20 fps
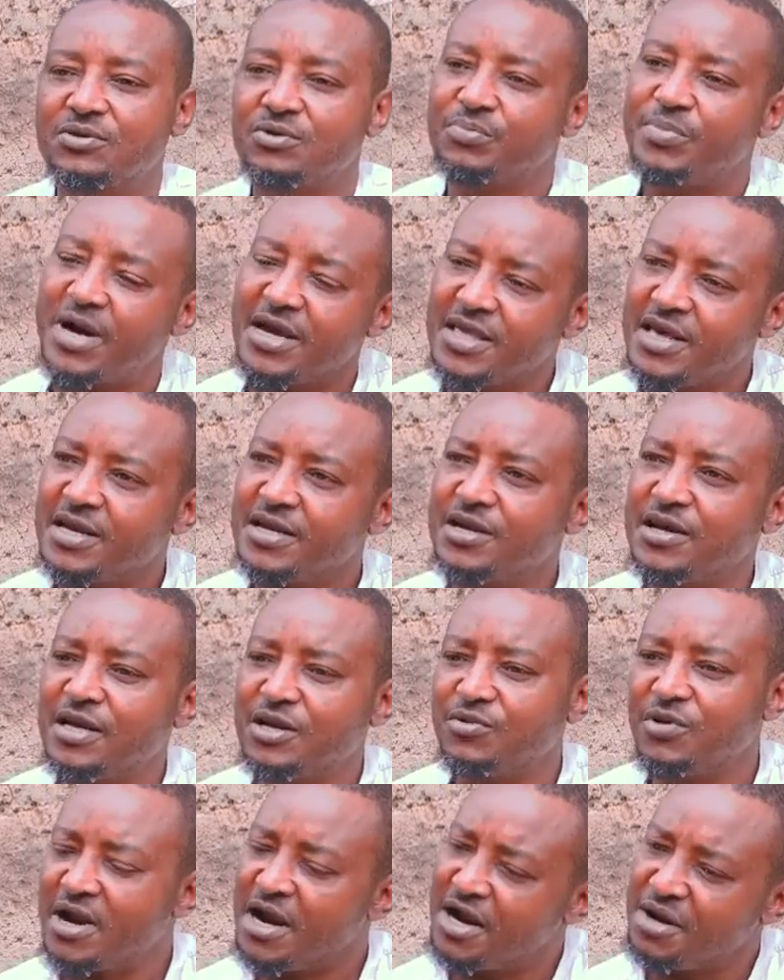So Panya ndiye
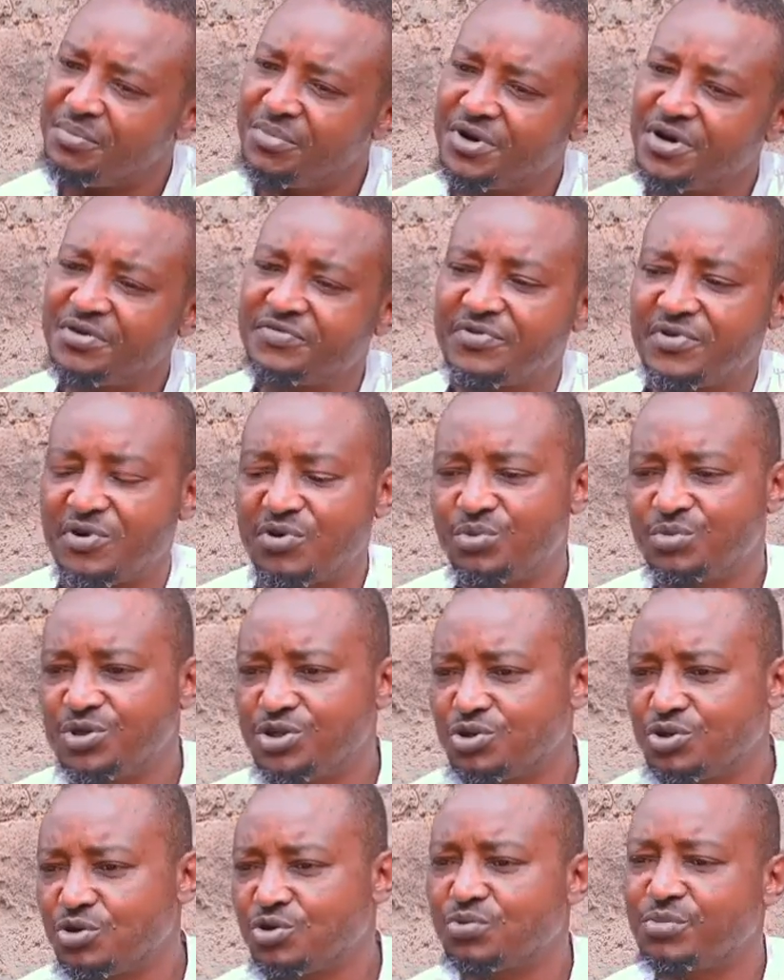alikuwa ni brief, oh
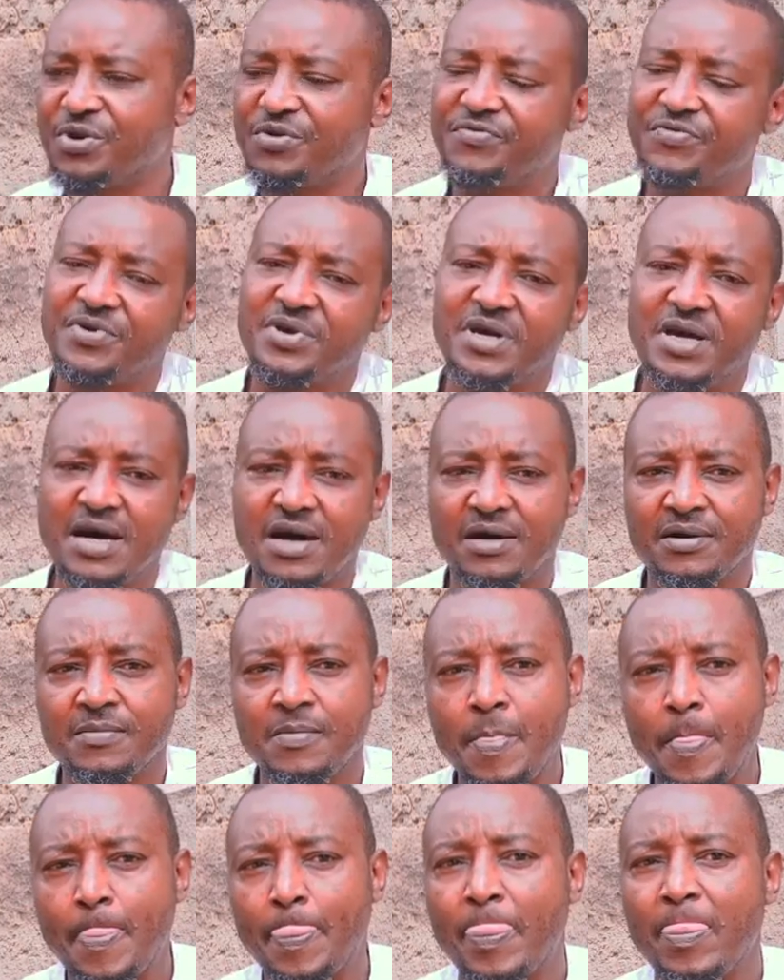be sure tumefika.
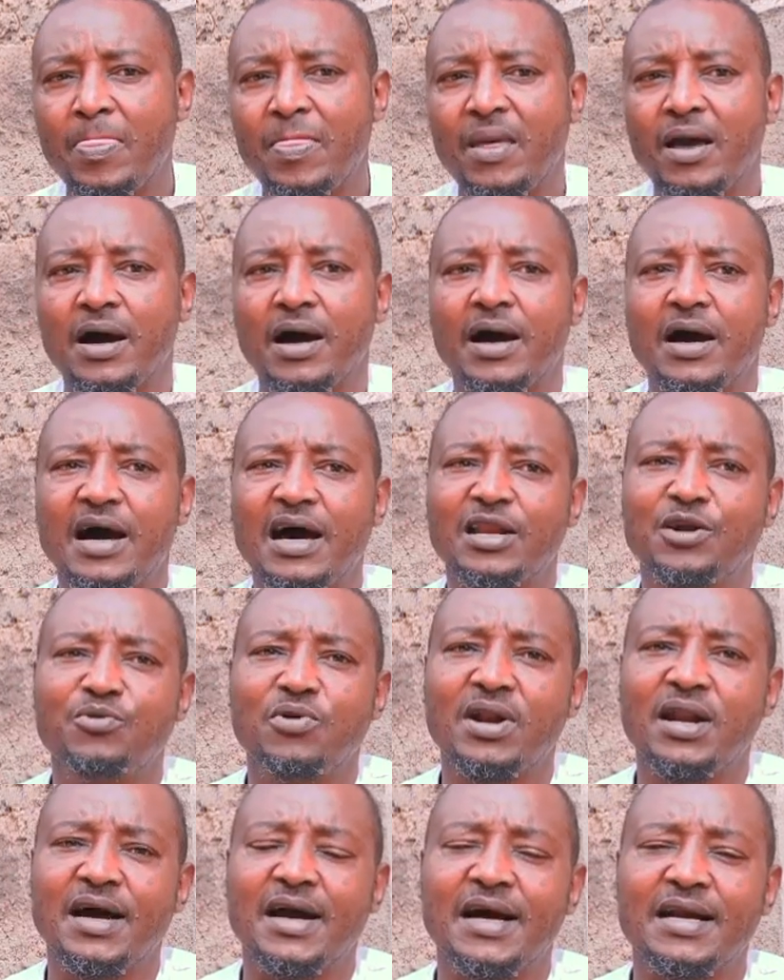
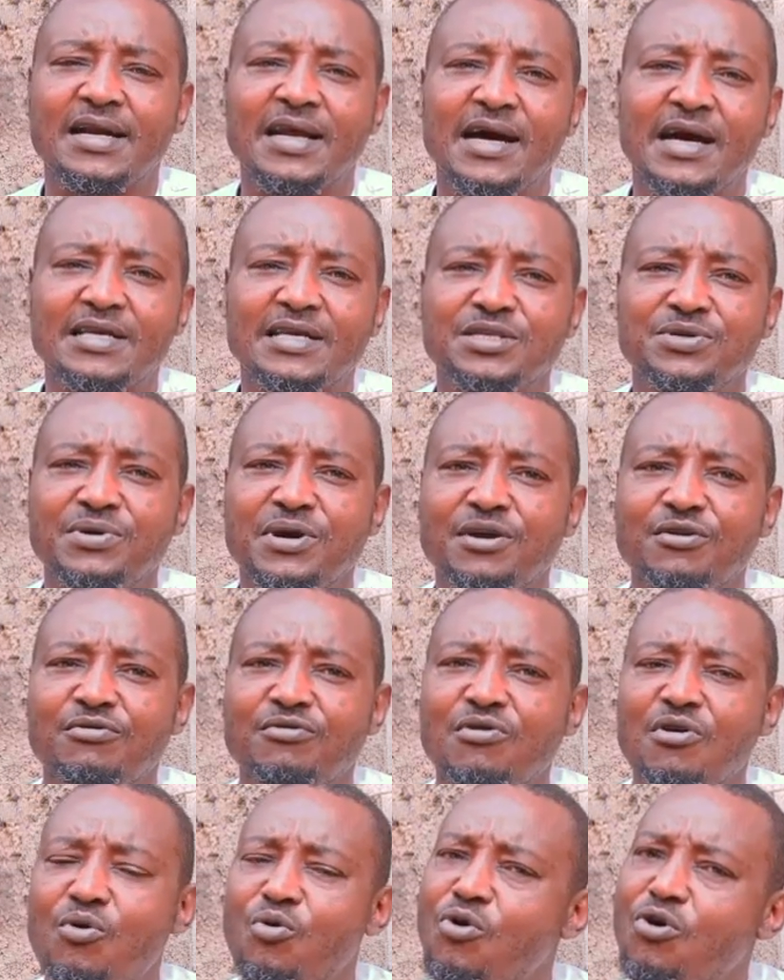Alikuwa nakata asiweke
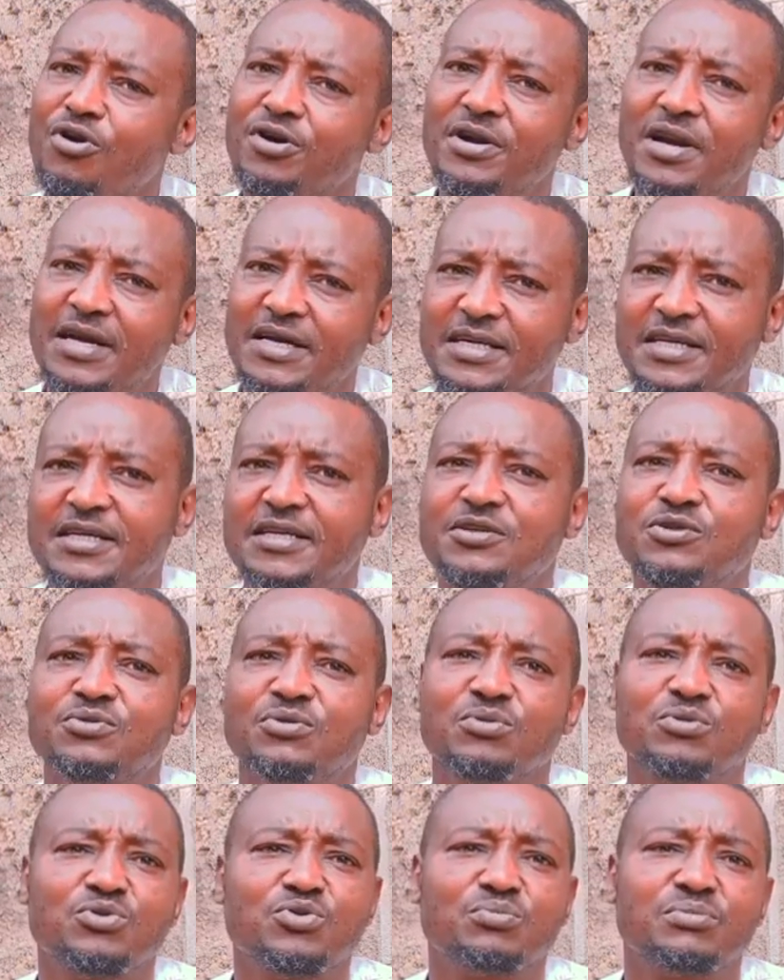kwa ward, lakini
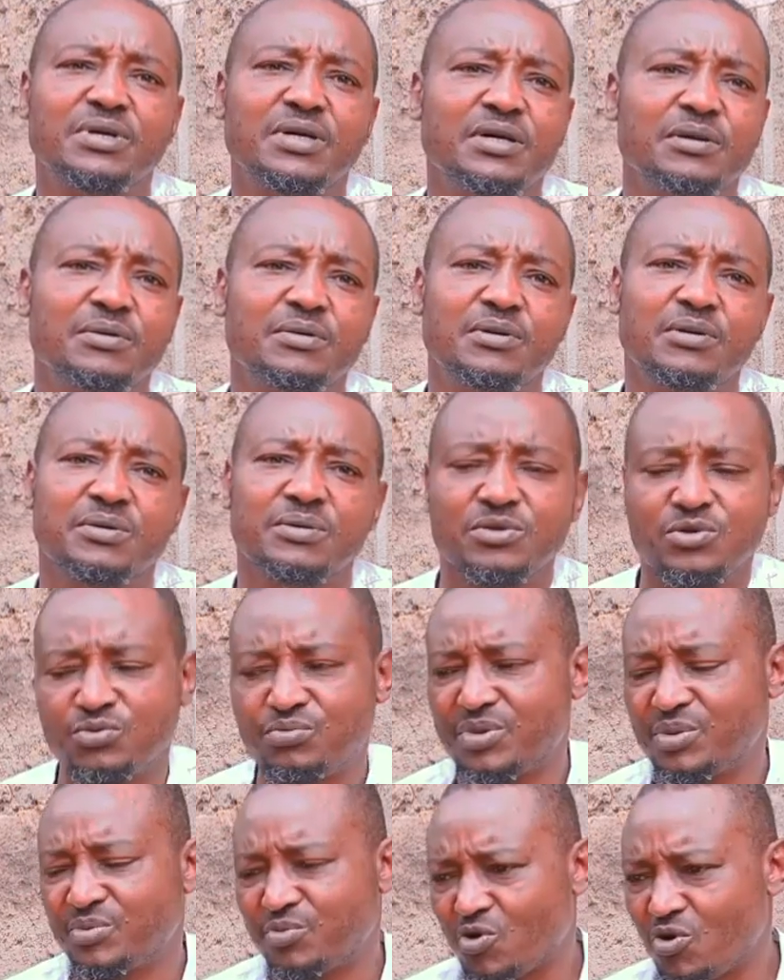
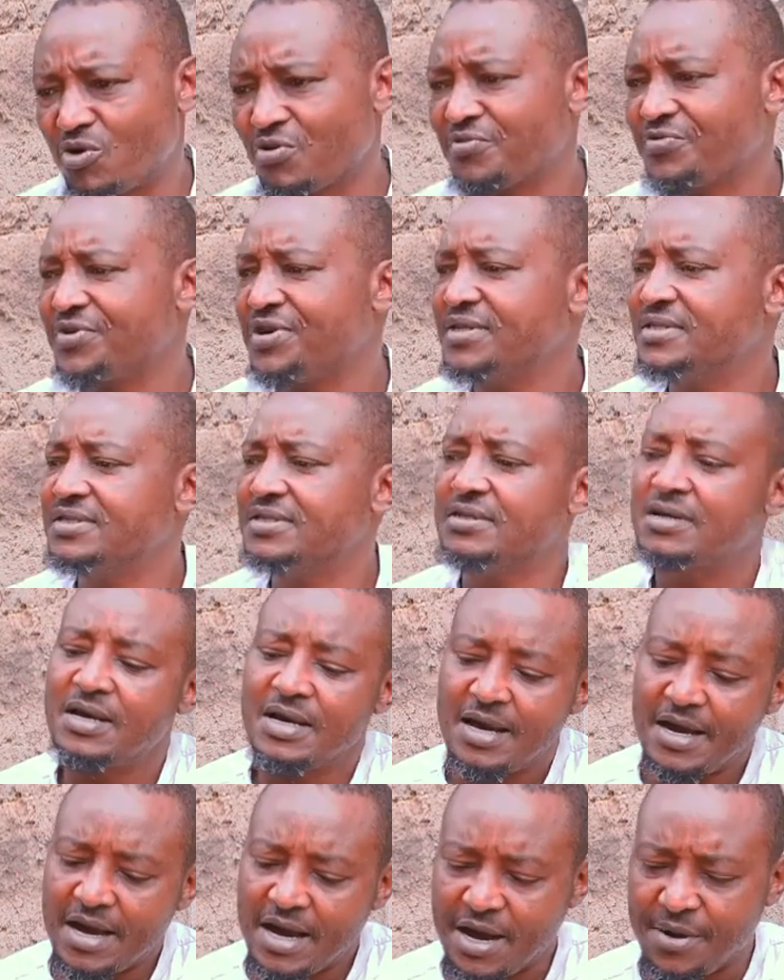tumemconvince,
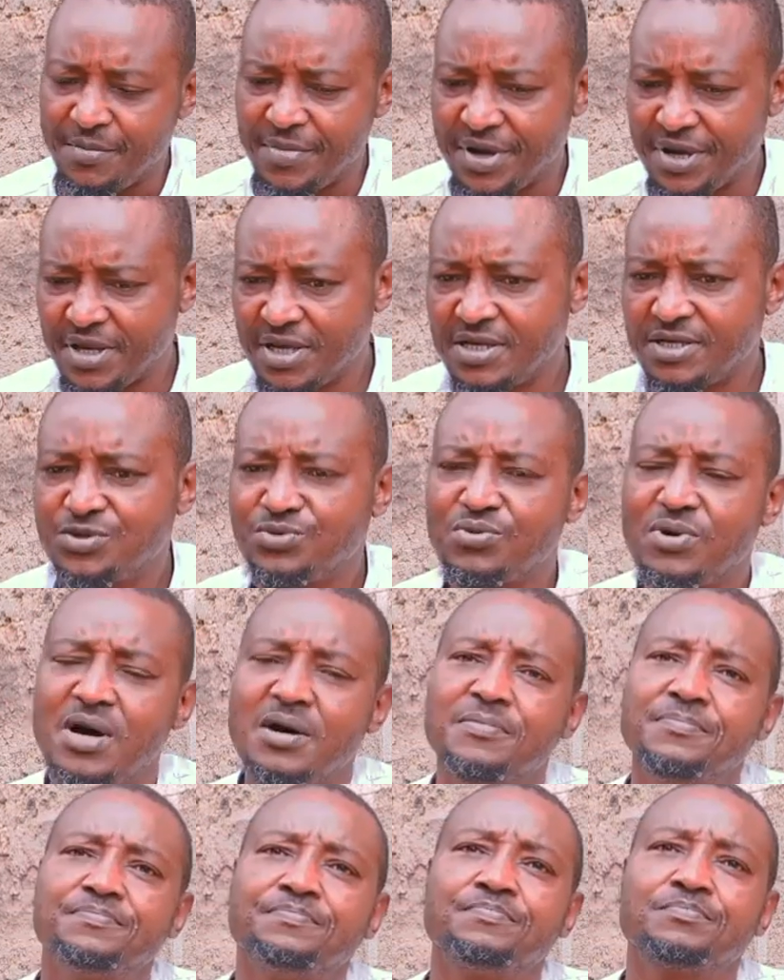ameingizwa.
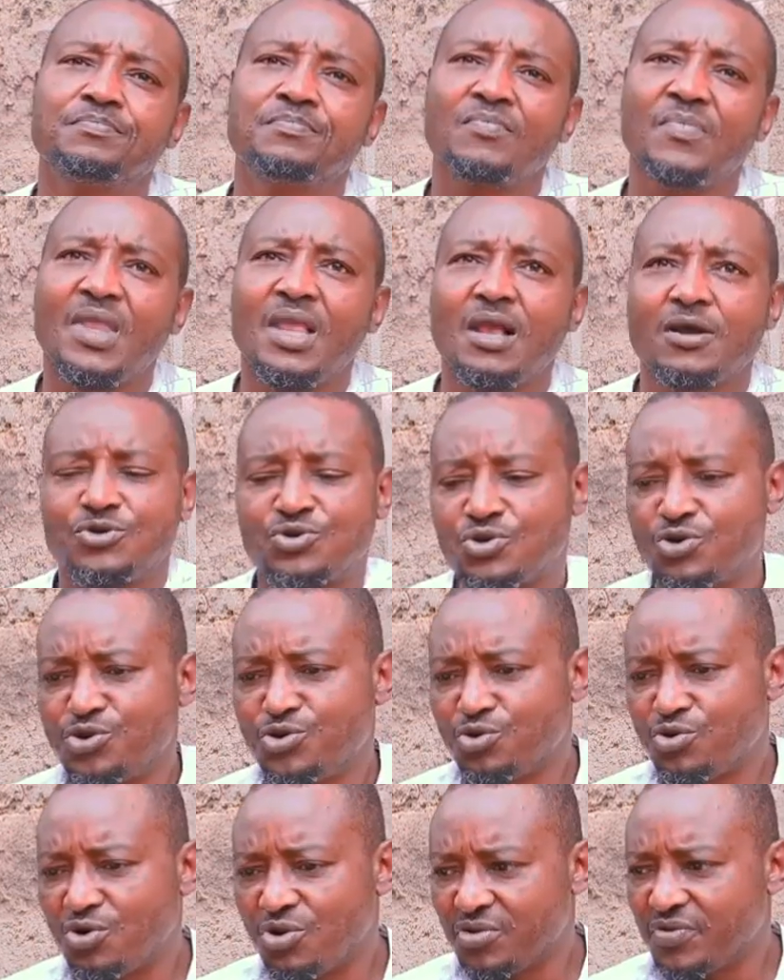Mm. So
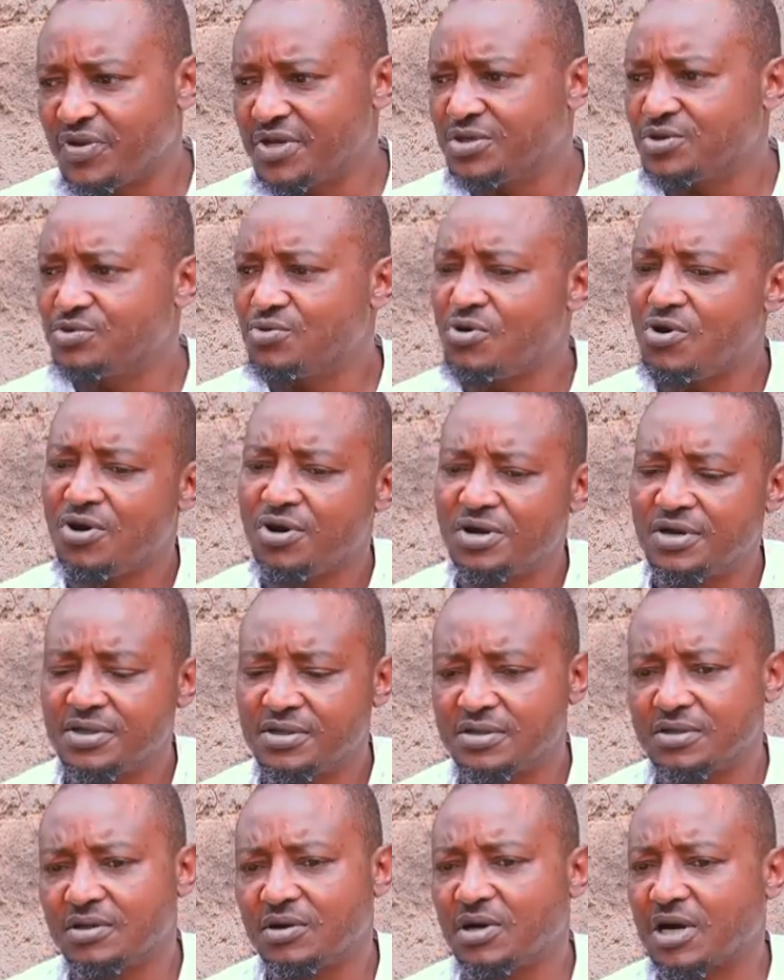you call this ward,
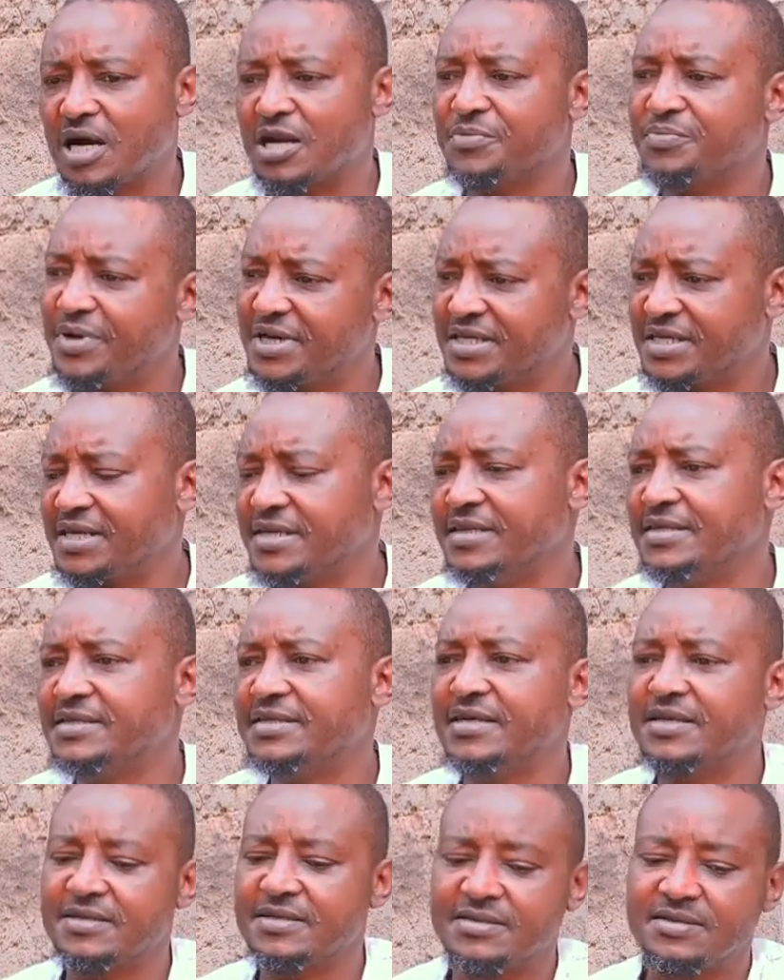or can patia
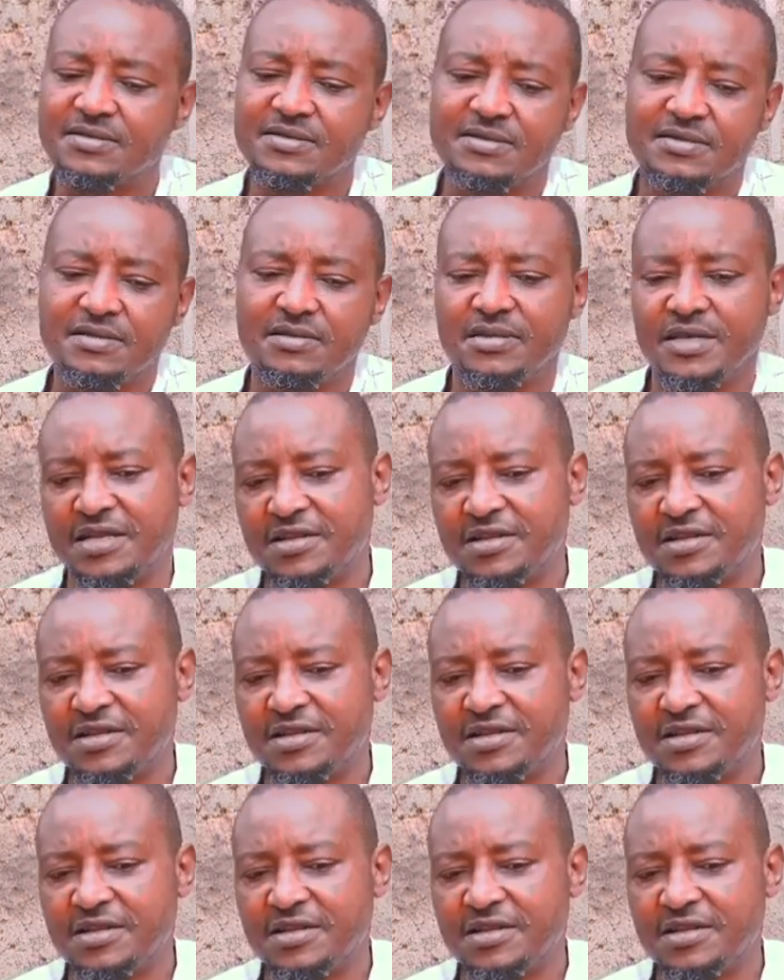details. Mm.